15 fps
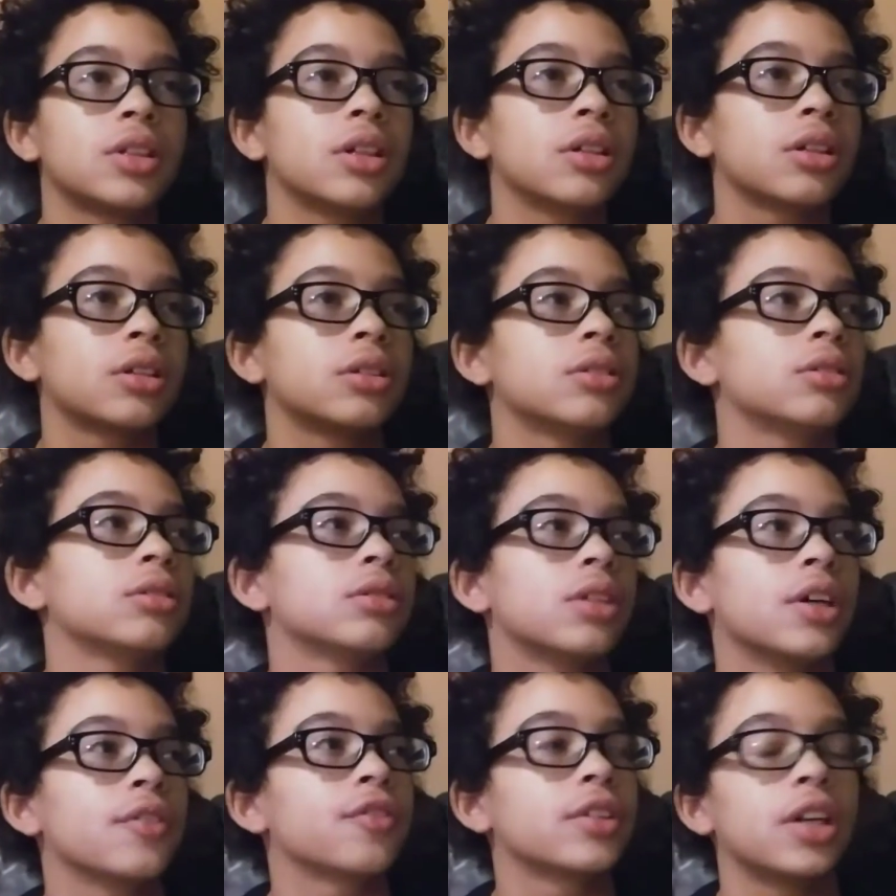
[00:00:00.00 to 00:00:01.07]

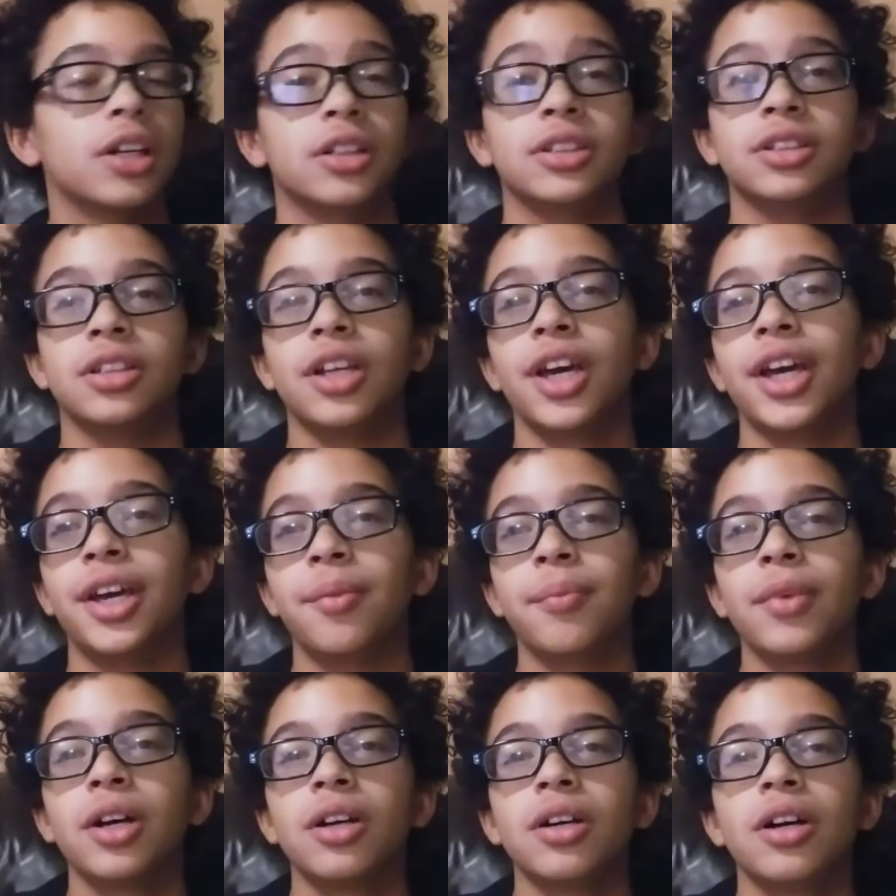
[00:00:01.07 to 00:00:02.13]
I forgot his
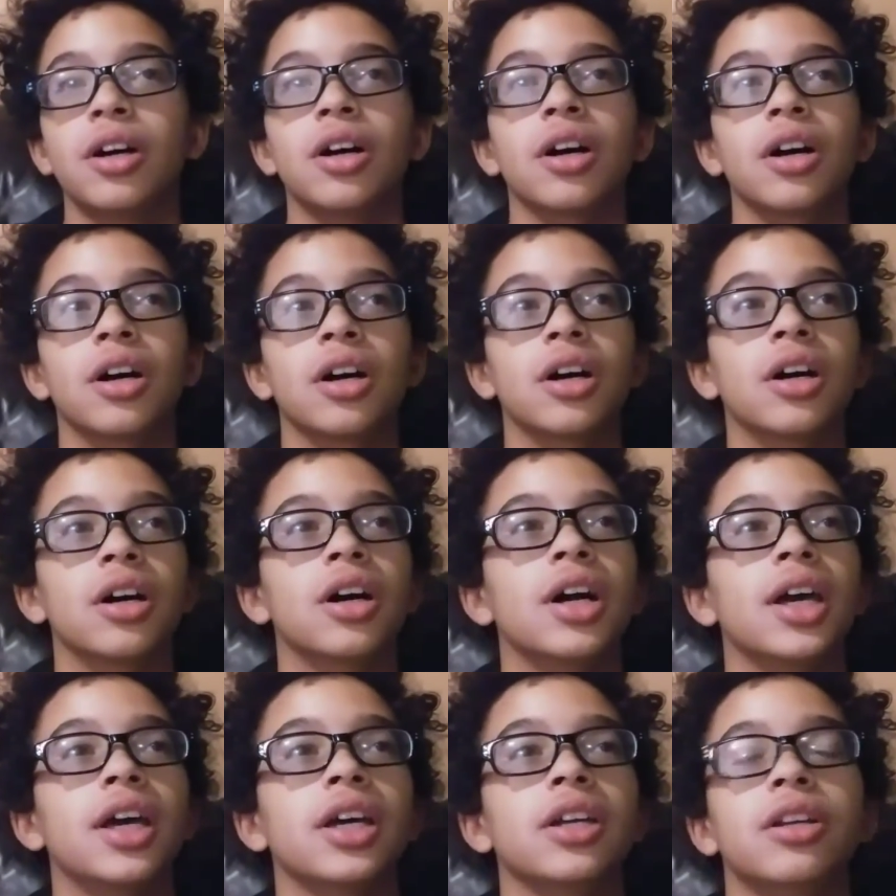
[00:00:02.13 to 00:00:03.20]
name.
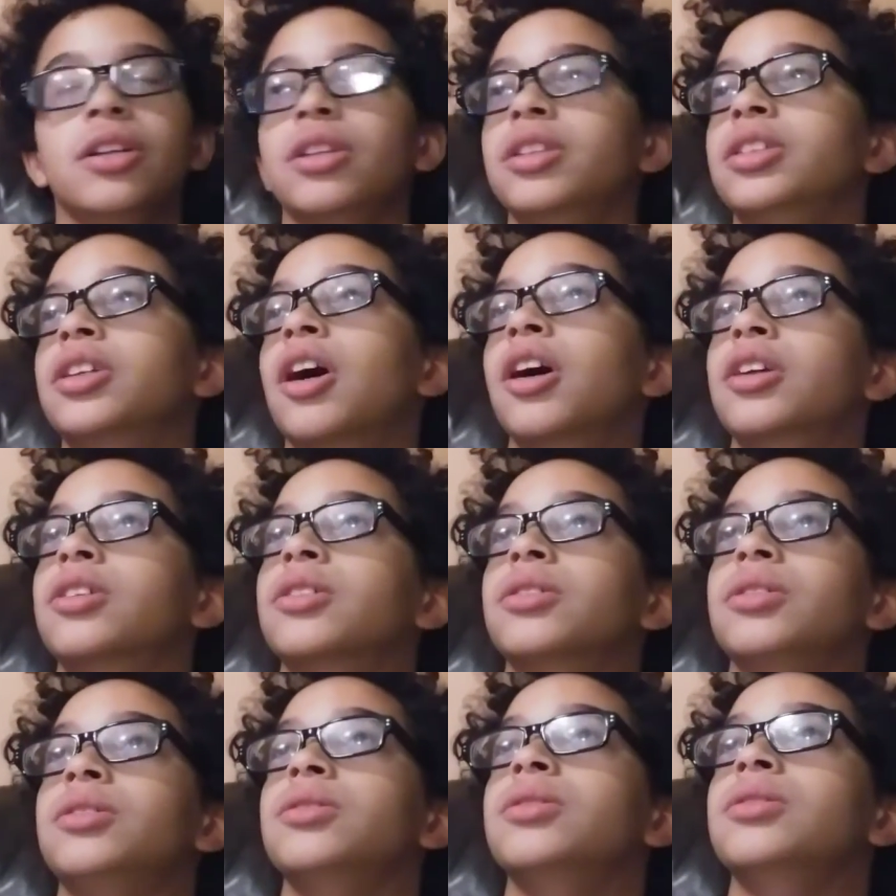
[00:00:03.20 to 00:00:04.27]
And
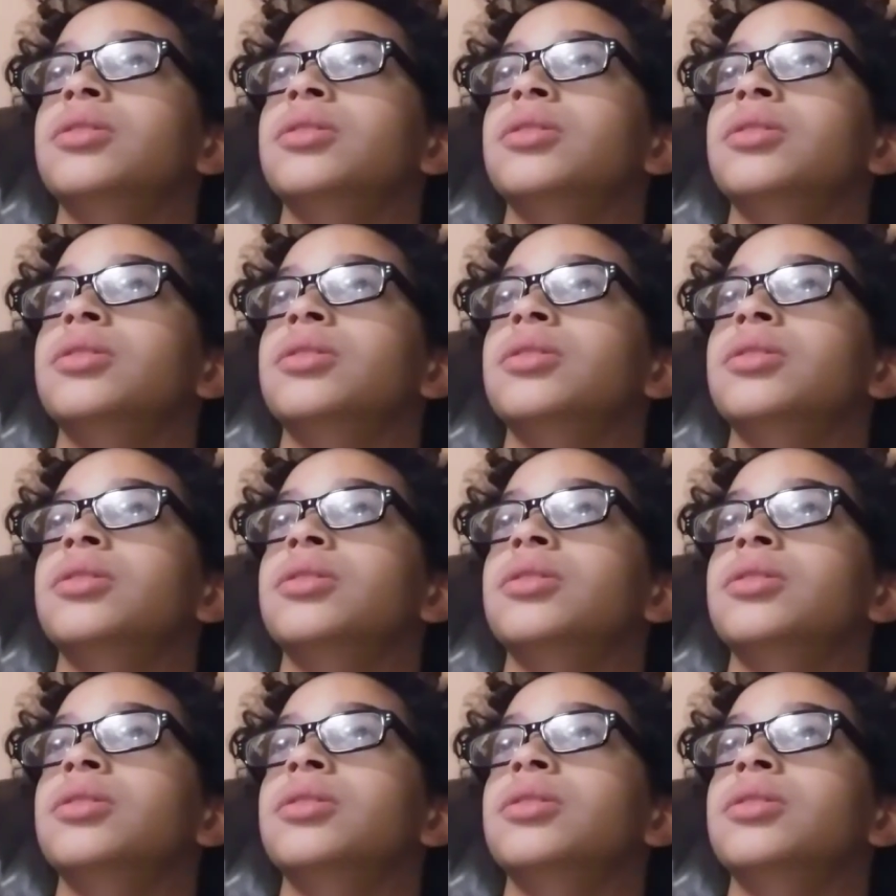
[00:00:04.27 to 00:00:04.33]
Donald,